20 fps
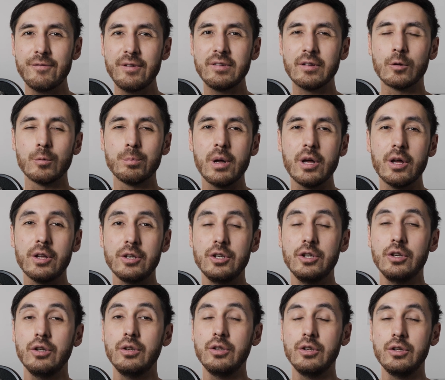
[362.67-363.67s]
physical button,
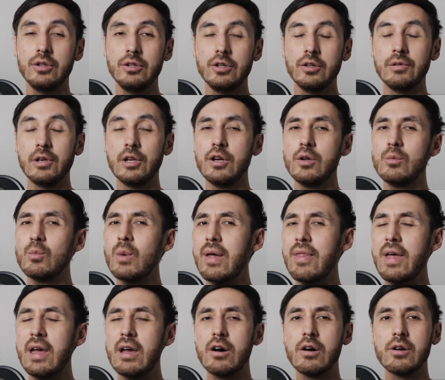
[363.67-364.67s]
you learn where
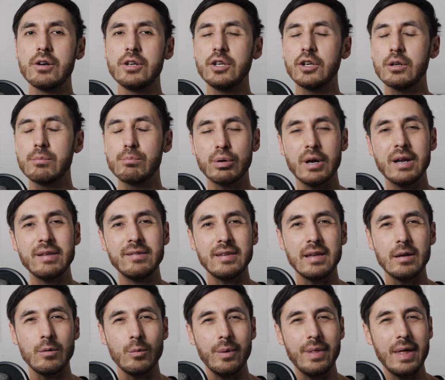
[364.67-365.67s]
they are and you can press
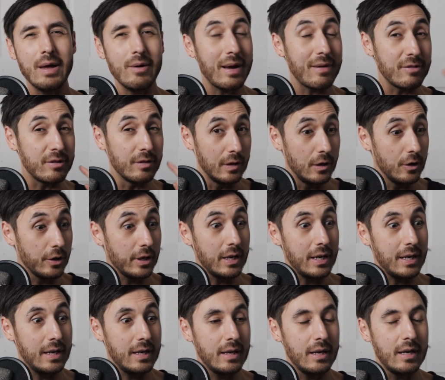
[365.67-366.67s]
it without having to look
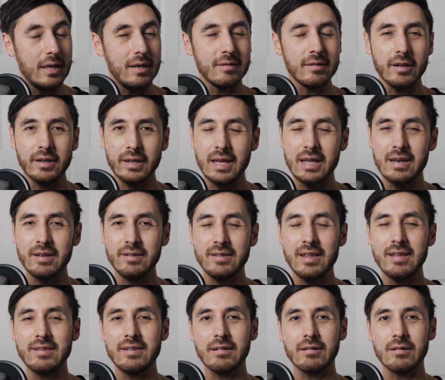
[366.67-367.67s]
at it, and it's like
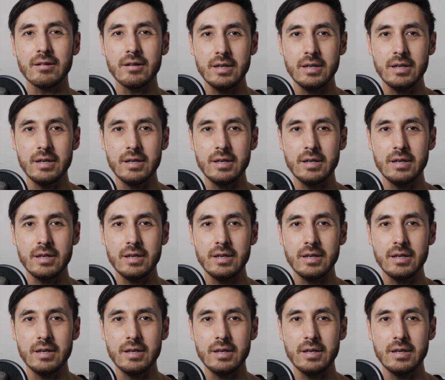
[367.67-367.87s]
kinesthetic,